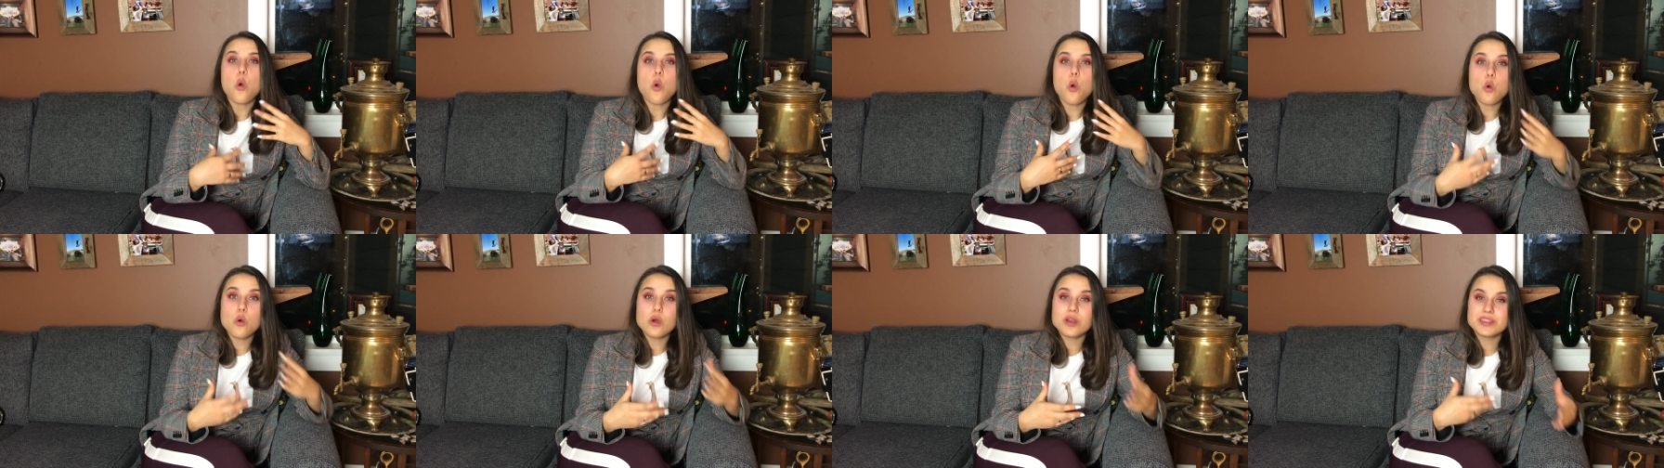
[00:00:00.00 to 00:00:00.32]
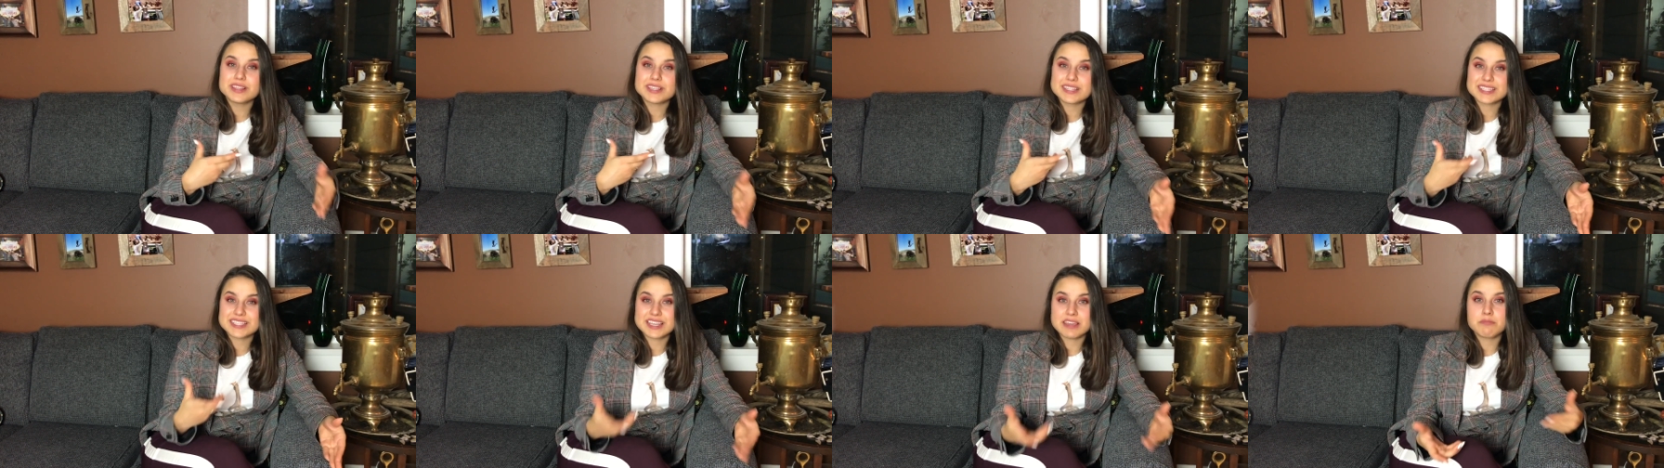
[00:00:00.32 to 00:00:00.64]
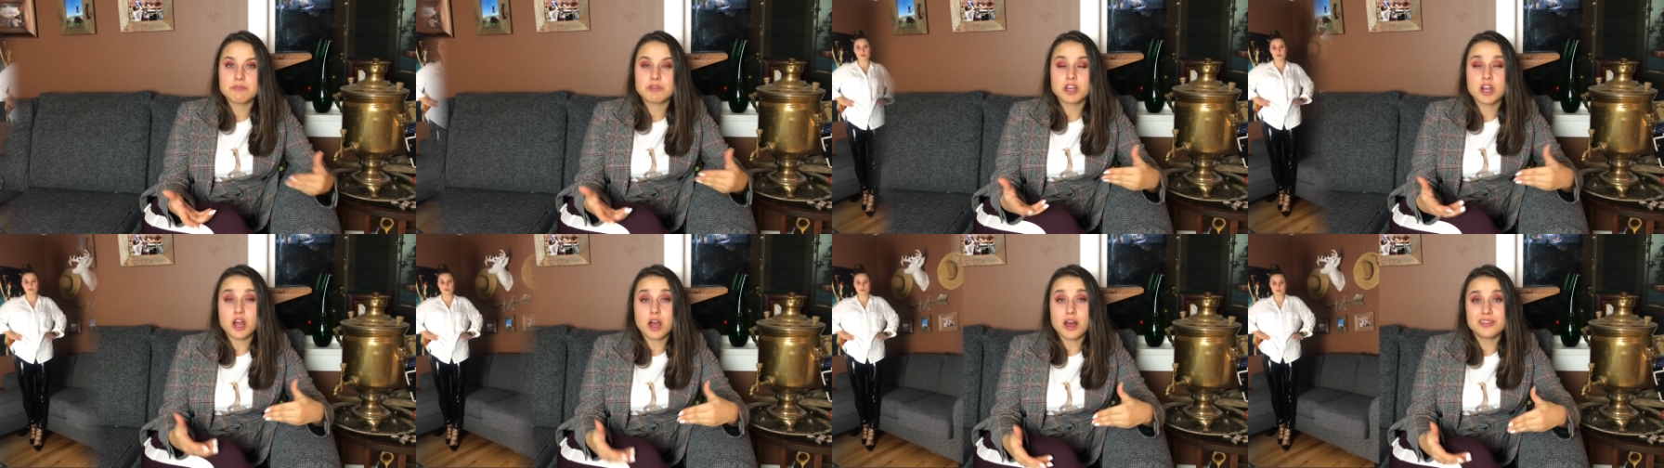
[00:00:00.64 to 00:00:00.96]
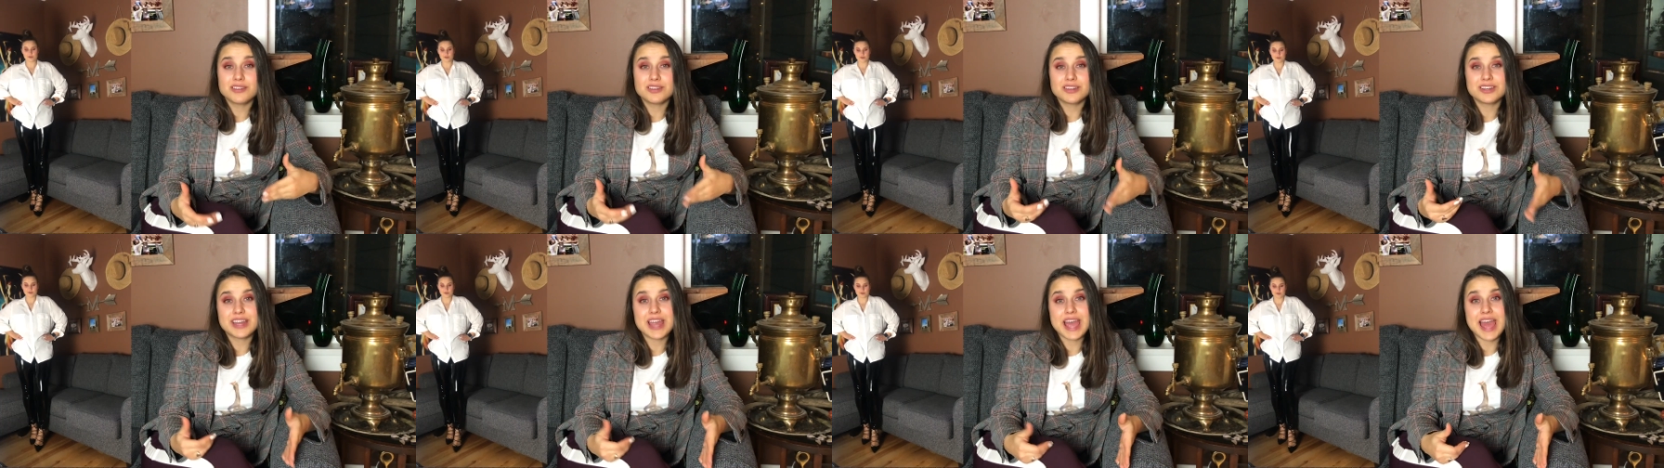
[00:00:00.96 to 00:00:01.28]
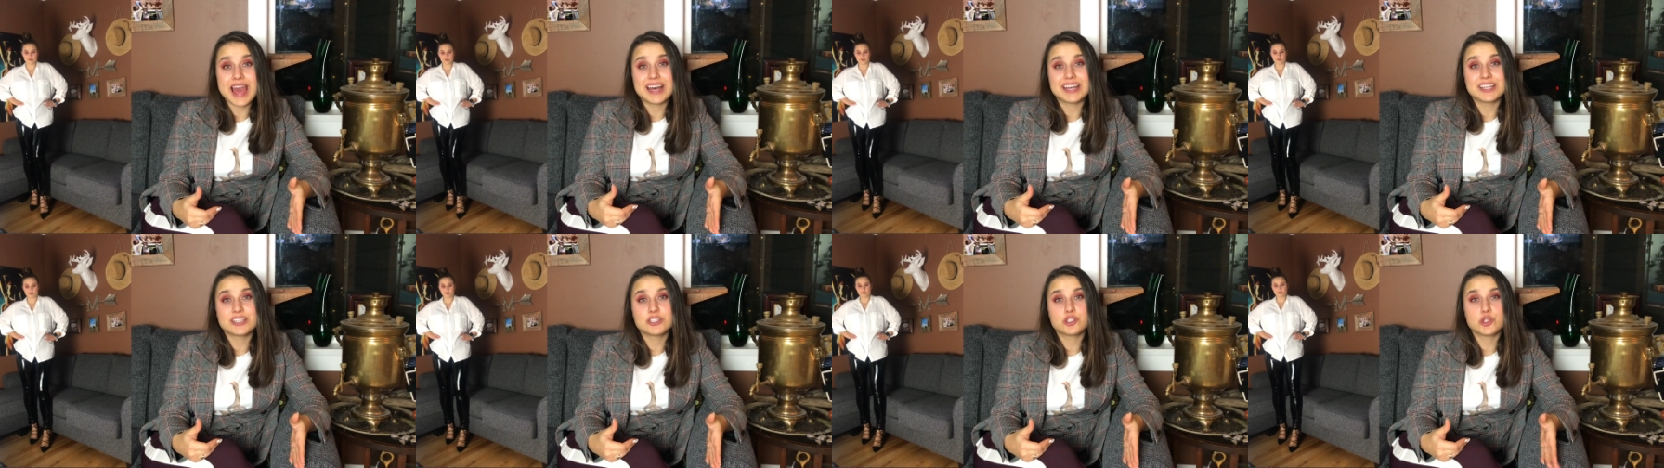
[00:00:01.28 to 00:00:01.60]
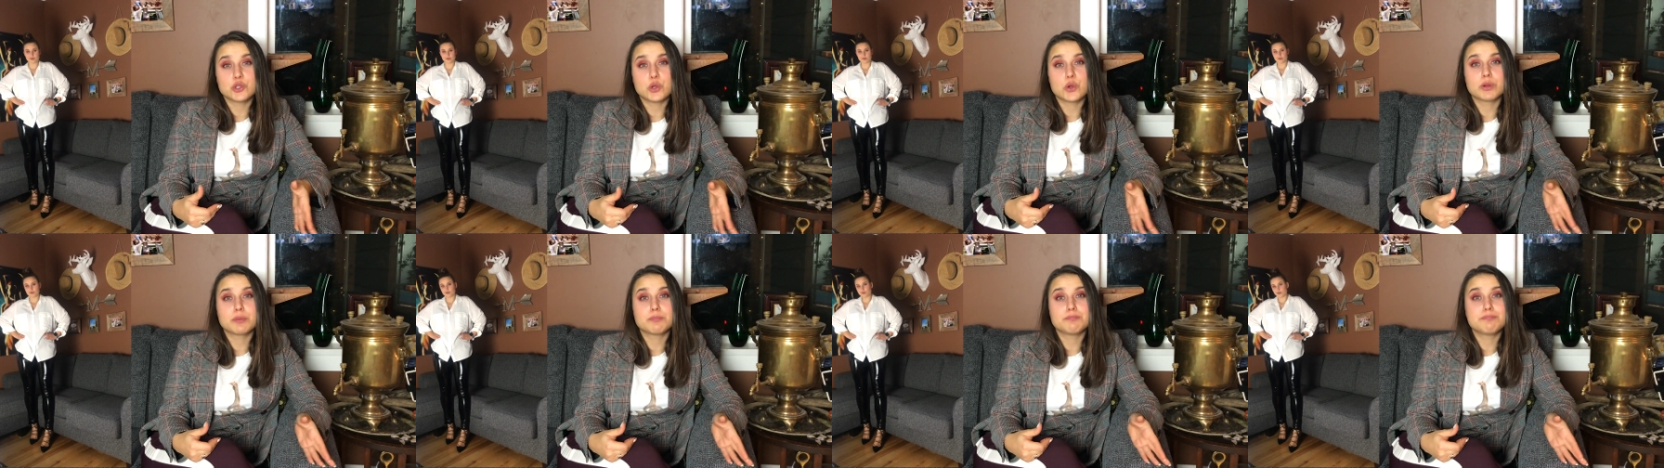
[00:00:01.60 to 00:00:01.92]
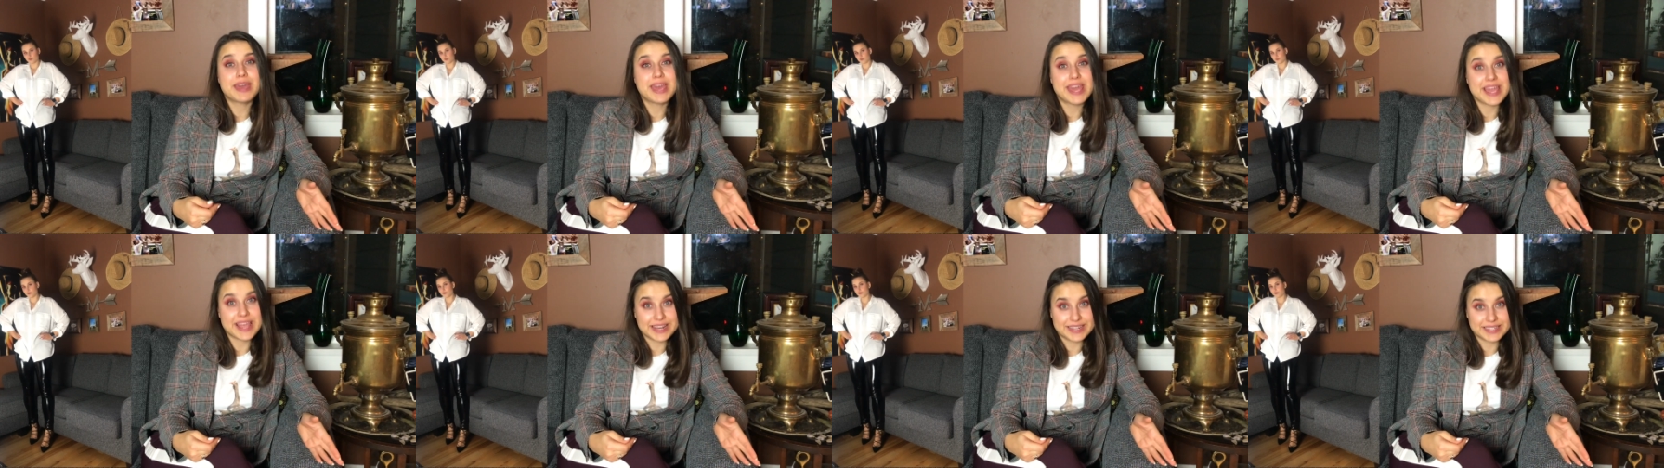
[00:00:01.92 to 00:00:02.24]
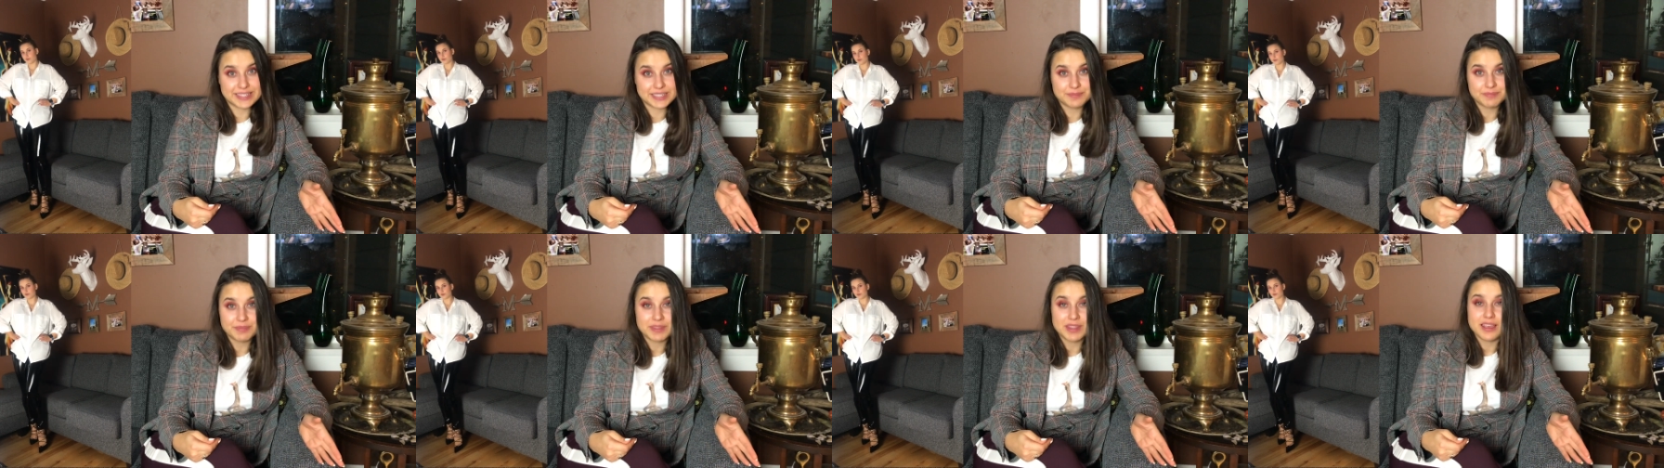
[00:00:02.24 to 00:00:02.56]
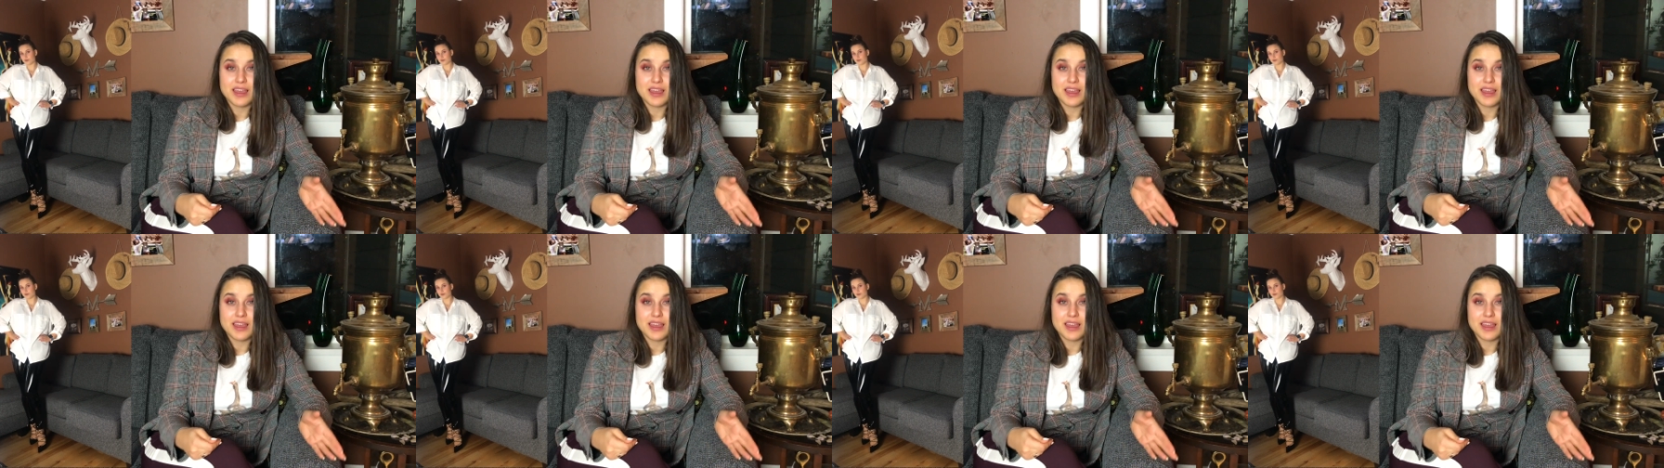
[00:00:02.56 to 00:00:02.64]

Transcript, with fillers: or the same color as your pant.